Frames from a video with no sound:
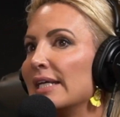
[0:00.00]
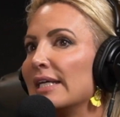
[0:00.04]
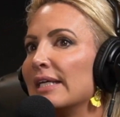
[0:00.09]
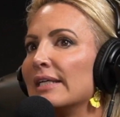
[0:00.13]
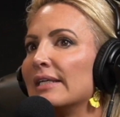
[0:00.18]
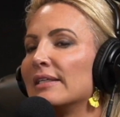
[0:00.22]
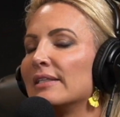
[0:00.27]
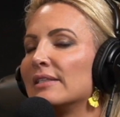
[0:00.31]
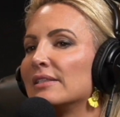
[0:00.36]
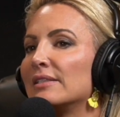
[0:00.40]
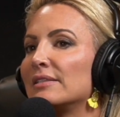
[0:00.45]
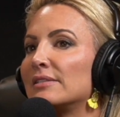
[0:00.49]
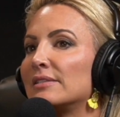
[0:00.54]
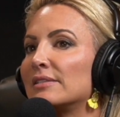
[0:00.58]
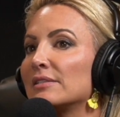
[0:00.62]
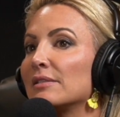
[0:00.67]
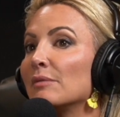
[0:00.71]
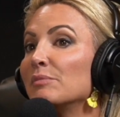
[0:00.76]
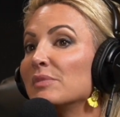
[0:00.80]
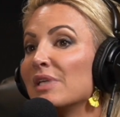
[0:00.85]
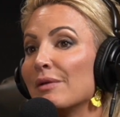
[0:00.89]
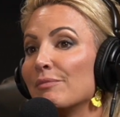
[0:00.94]
is
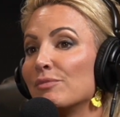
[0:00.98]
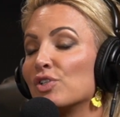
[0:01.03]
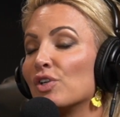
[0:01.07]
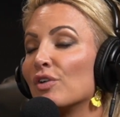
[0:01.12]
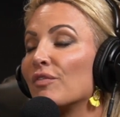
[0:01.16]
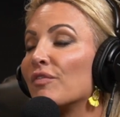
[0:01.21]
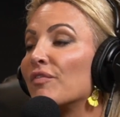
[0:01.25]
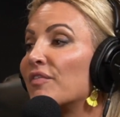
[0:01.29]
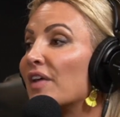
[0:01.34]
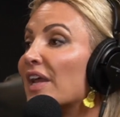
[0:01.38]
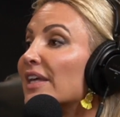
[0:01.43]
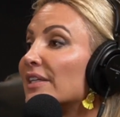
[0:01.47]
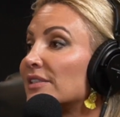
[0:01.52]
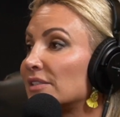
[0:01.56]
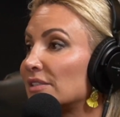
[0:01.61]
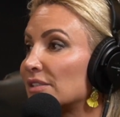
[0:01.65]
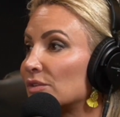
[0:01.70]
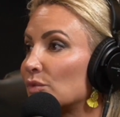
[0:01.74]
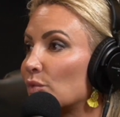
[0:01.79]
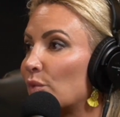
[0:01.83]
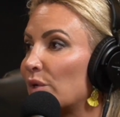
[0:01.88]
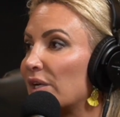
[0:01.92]
sometimes you're
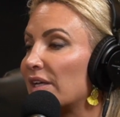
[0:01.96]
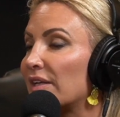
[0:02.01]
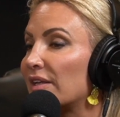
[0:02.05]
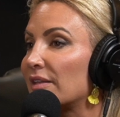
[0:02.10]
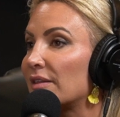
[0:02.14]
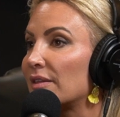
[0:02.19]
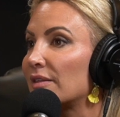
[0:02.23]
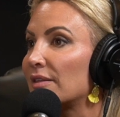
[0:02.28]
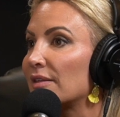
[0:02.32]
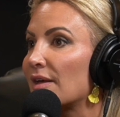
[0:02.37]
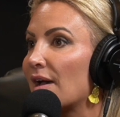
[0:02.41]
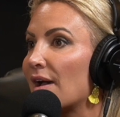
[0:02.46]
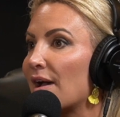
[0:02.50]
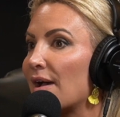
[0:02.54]
faced with